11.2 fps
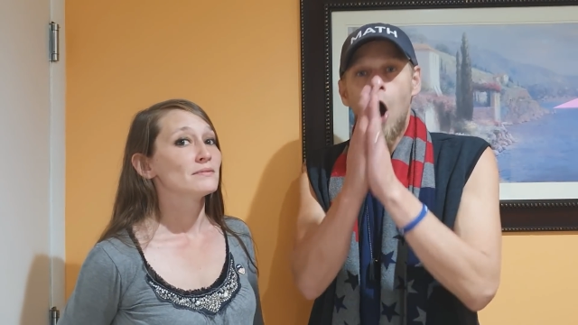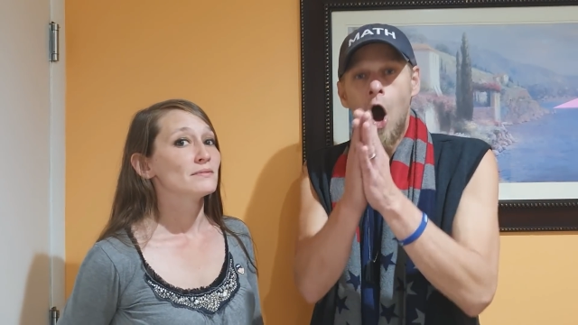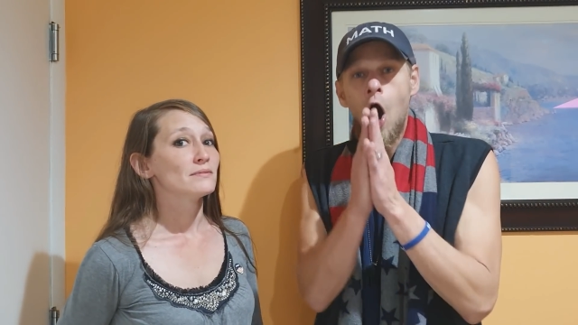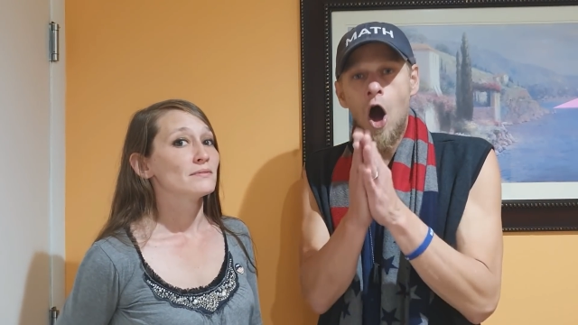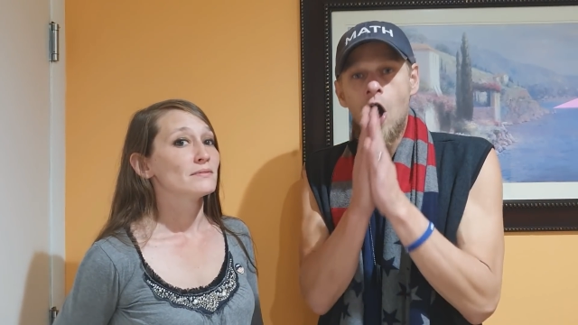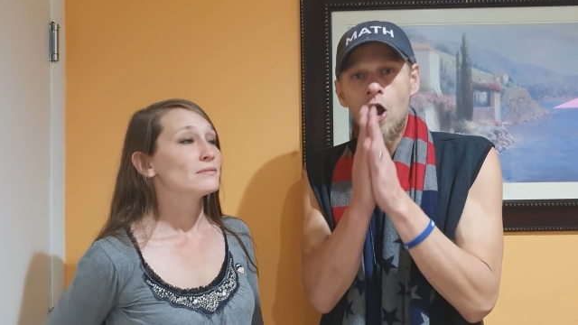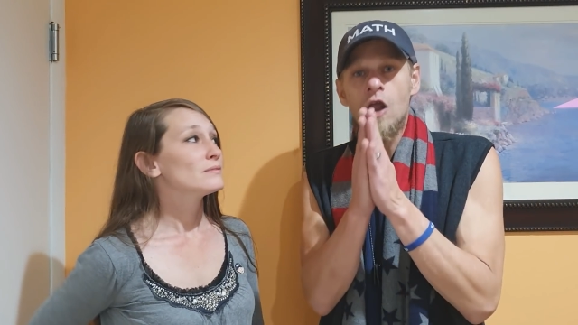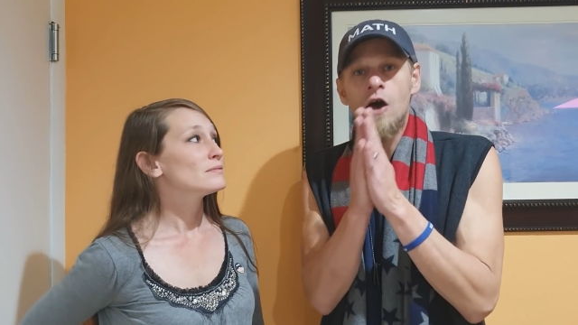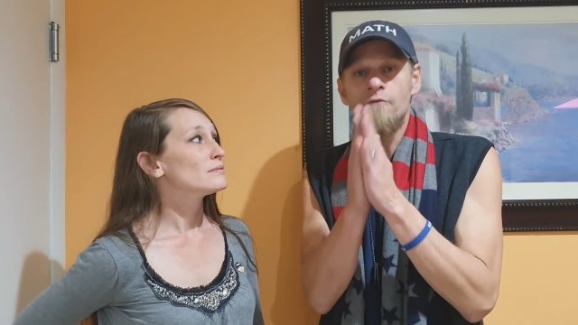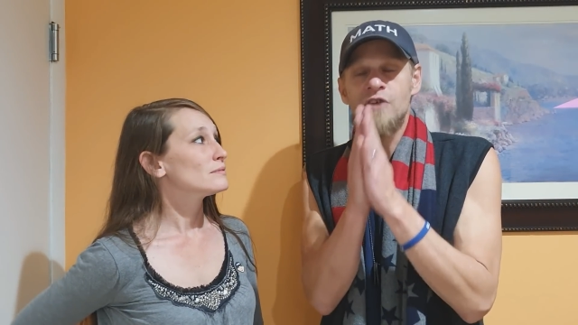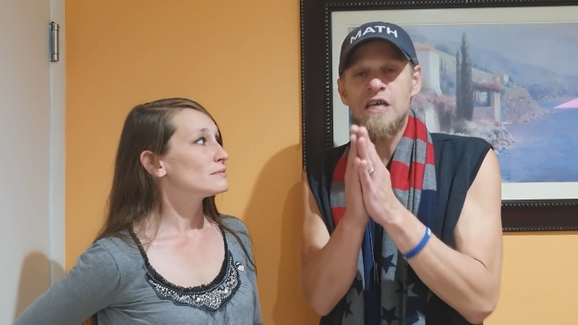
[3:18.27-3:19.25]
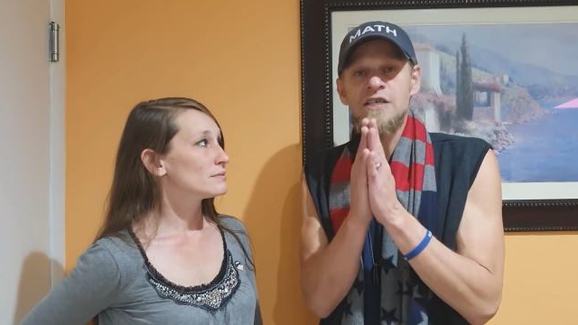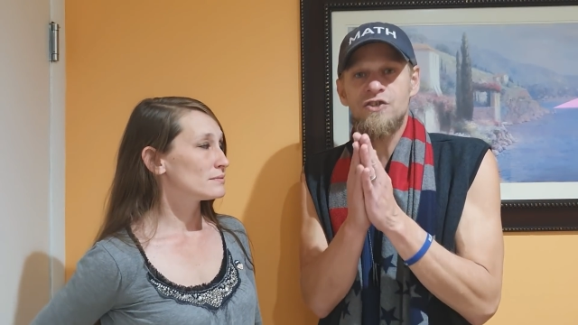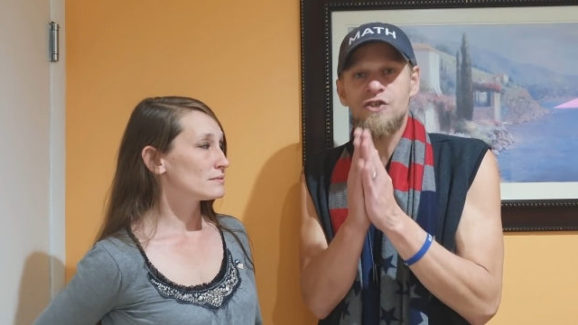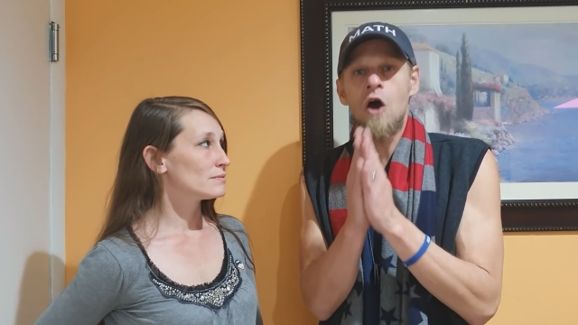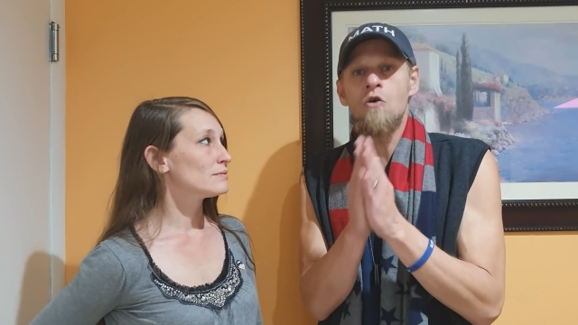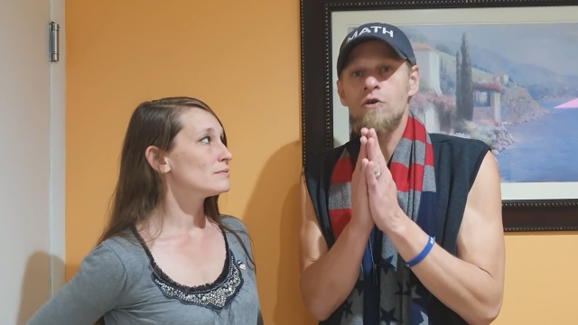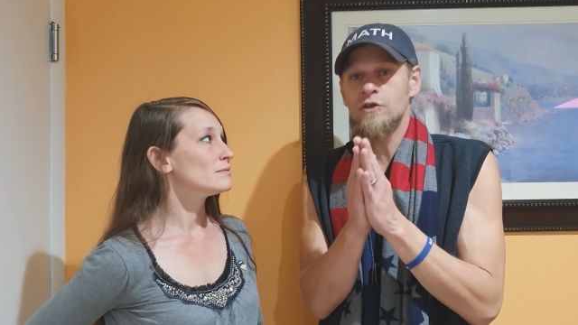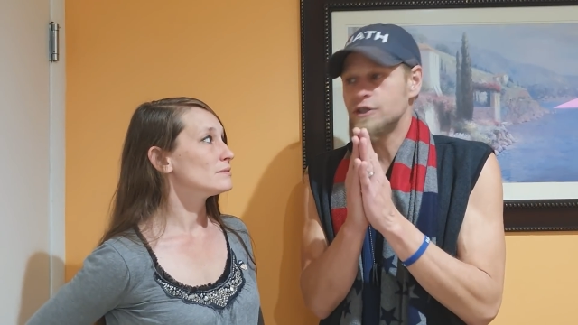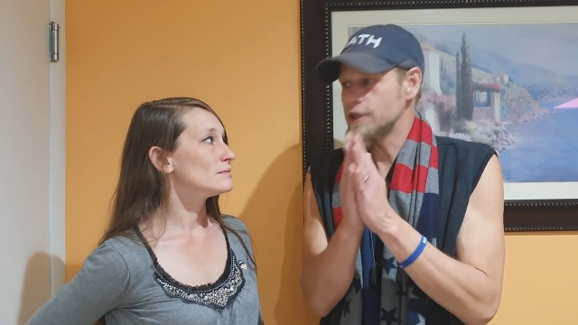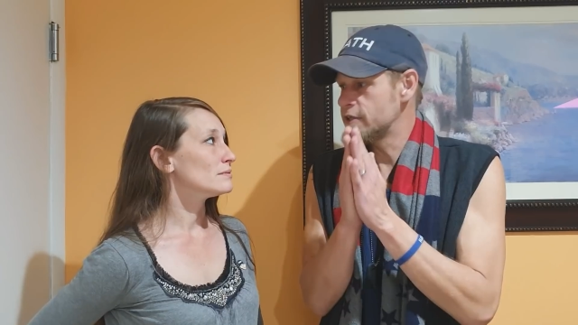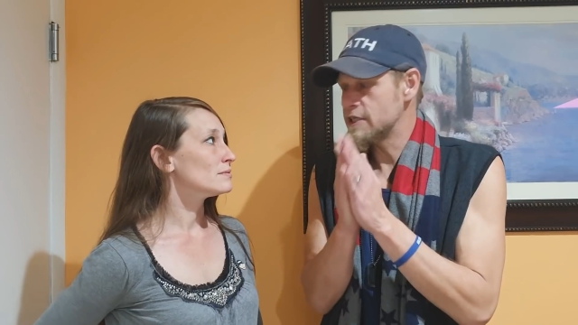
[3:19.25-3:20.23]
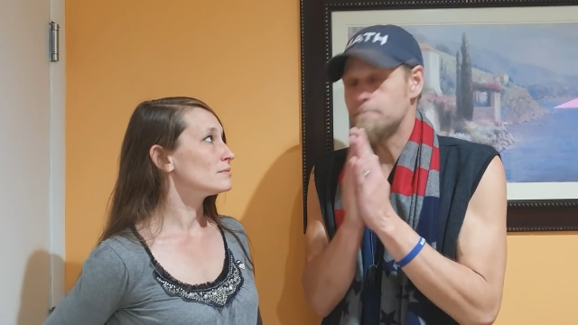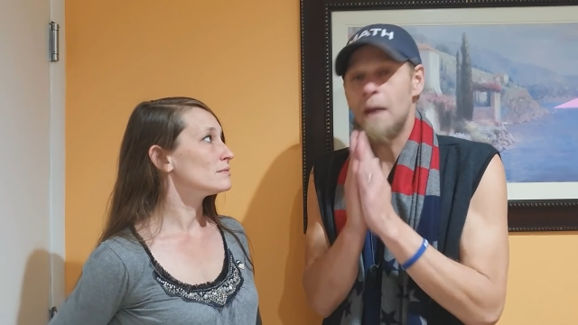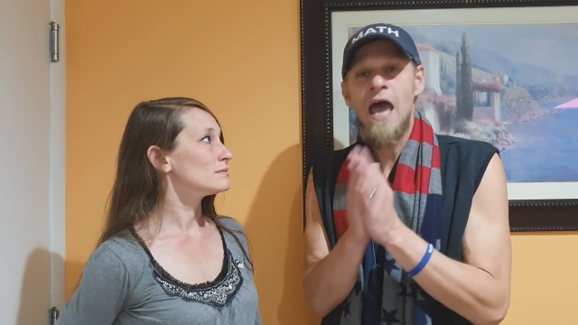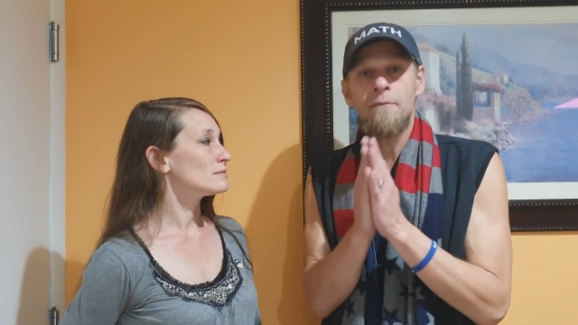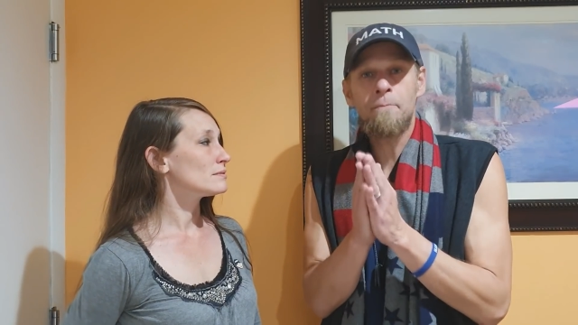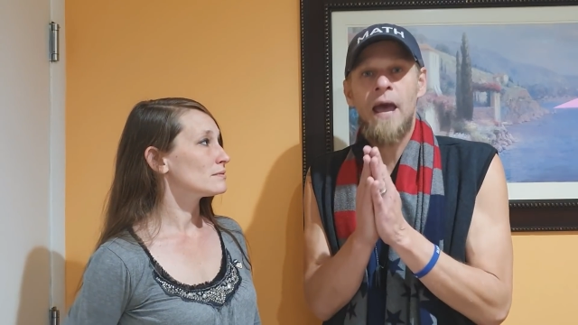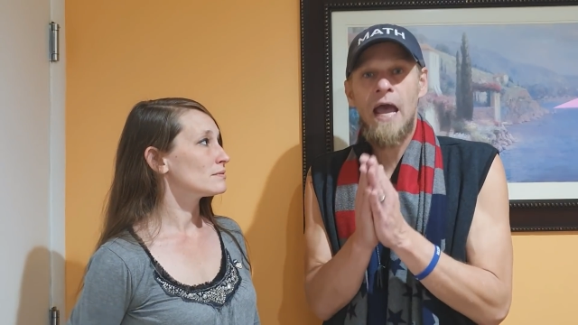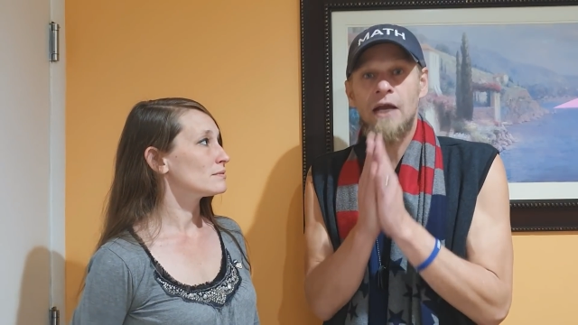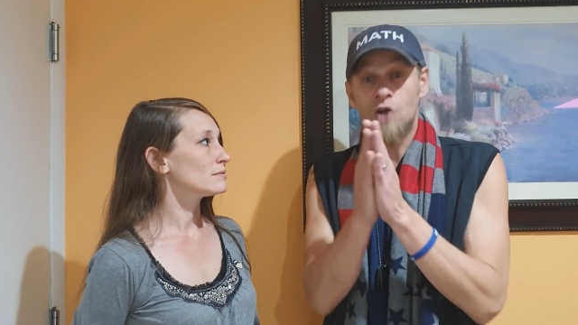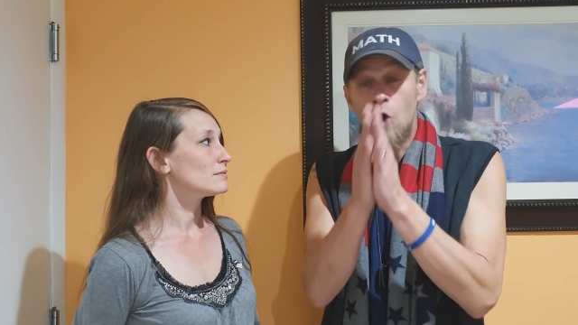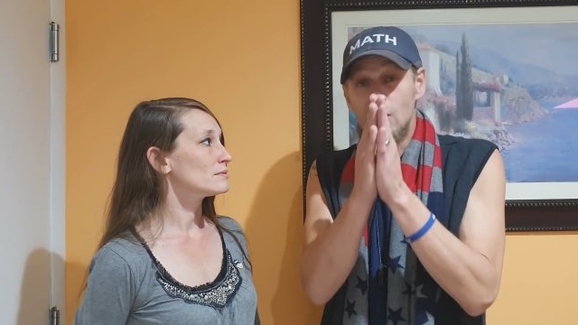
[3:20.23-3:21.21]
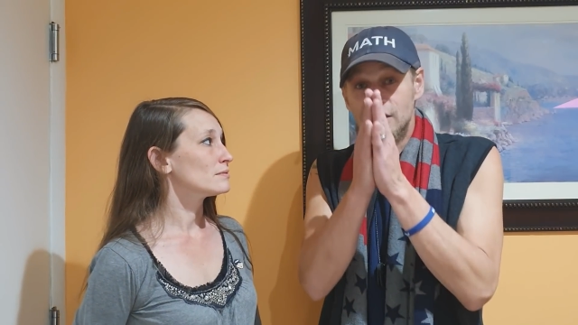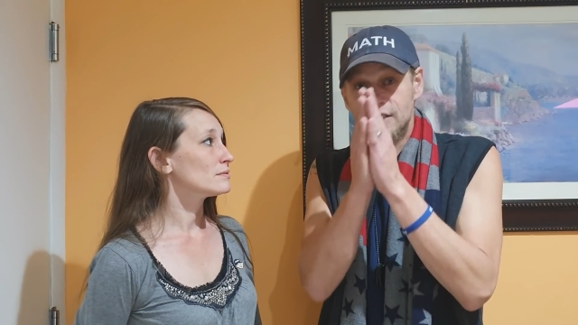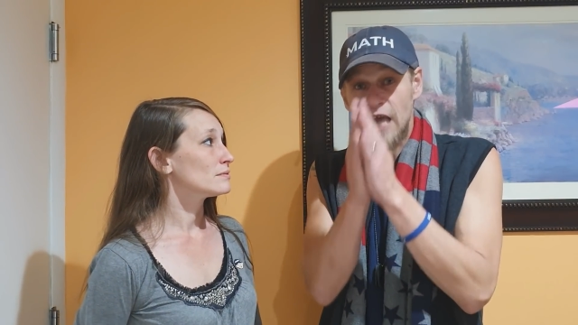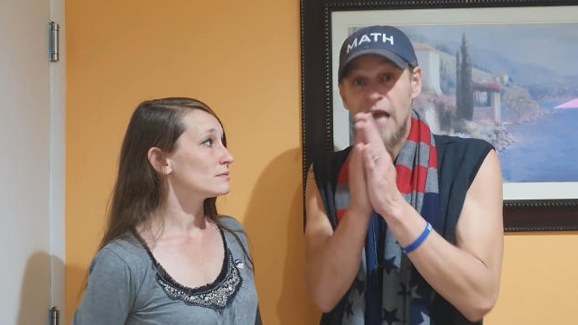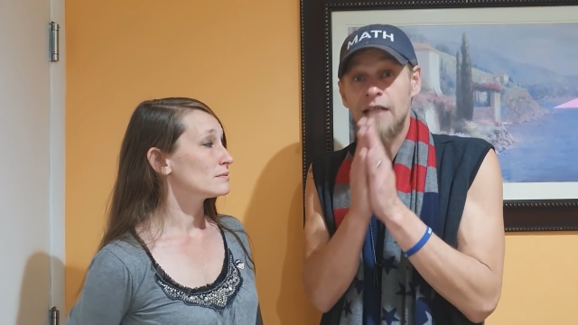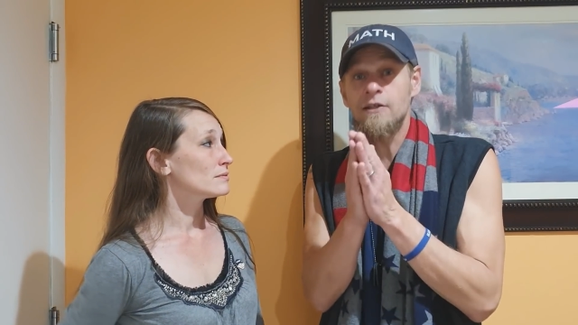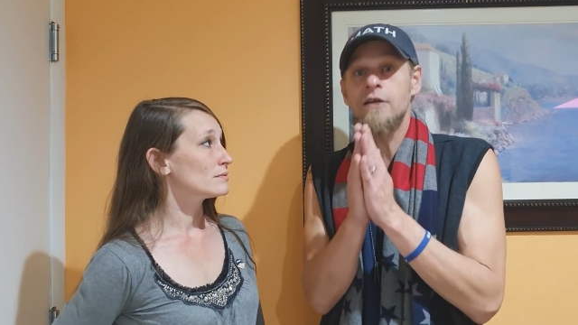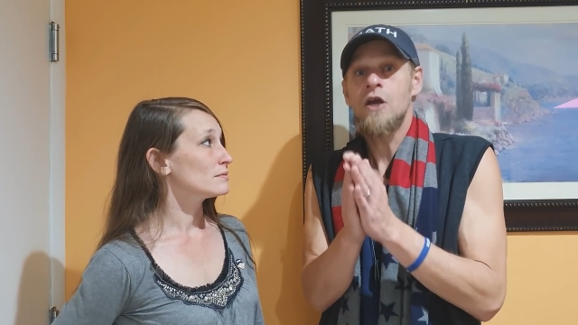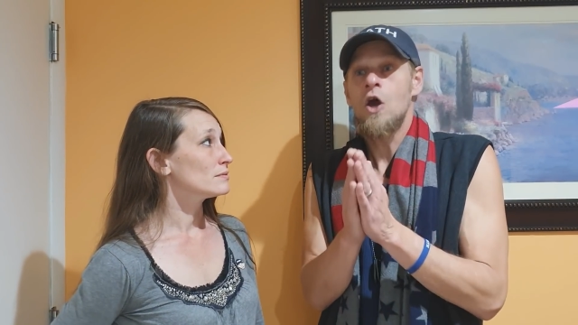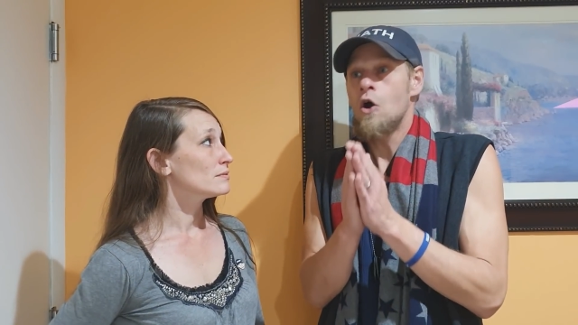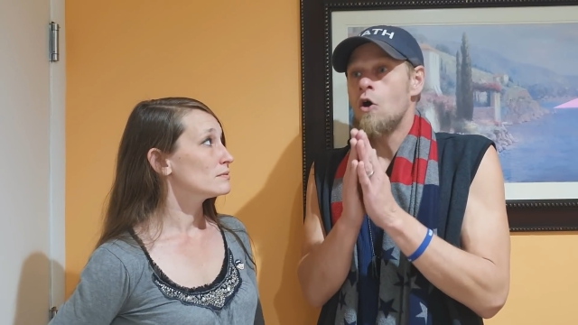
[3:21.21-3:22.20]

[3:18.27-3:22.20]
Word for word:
Speaker 1: all of these donors of this math PAC know exactly